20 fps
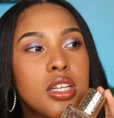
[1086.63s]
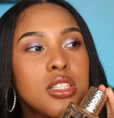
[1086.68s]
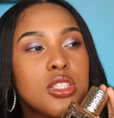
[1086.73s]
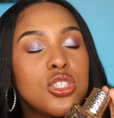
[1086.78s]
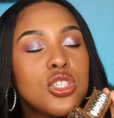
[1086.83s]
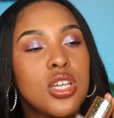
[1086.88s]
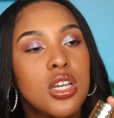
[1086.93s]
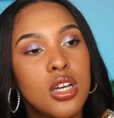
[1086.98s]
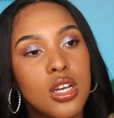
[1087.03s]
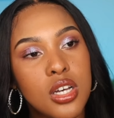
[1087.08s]

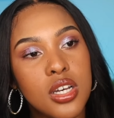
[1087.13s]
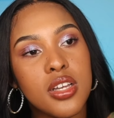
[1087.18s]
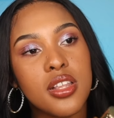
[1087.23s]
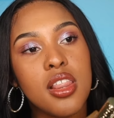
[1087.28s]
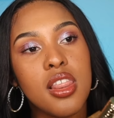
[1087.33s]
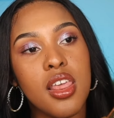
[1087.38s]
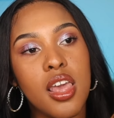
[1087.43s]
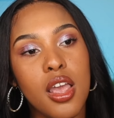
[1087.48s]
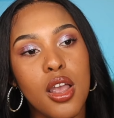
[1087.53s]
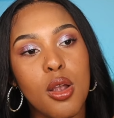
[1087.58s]
took
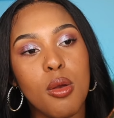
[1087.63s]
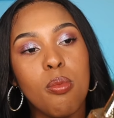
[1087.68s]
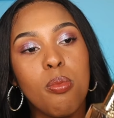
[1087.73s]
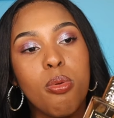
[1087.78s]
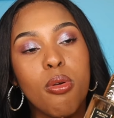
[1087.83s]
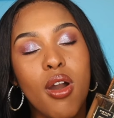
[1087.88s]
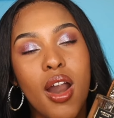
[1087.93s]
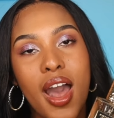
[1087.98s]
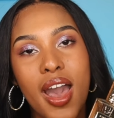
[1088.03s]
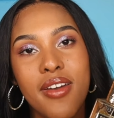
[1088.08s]
their
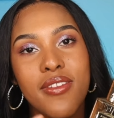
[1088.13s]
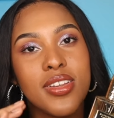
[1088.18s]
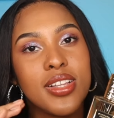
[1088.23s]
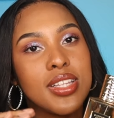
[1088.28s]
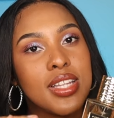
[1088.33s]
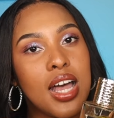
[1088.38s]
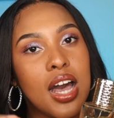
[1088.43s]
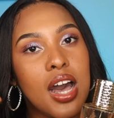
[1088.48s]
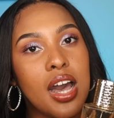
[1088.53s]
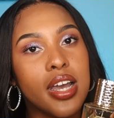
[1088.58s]
private
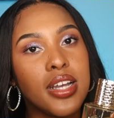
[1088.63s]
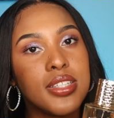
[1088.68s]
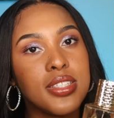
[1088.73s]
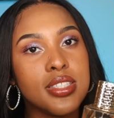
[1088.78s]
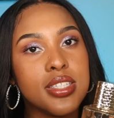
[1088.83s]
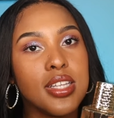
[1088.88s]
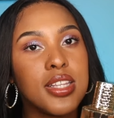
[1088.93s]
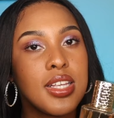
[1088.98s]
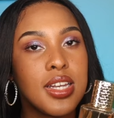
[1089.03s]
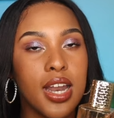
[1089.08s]
line
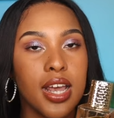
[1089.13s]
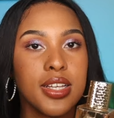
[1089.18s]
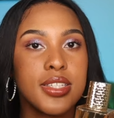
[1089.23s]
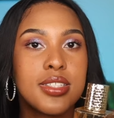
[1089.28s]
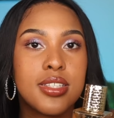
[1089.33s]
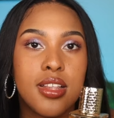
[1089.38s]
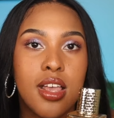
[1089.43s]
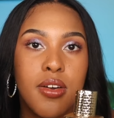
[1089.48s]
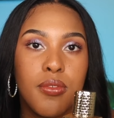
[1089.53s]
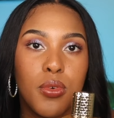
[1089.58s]
to the
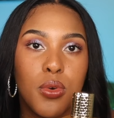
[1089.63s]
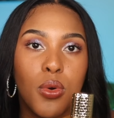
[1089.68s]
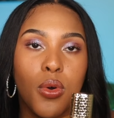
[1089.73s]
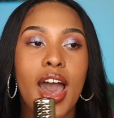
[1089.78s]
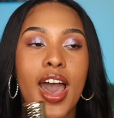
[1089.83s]
next level.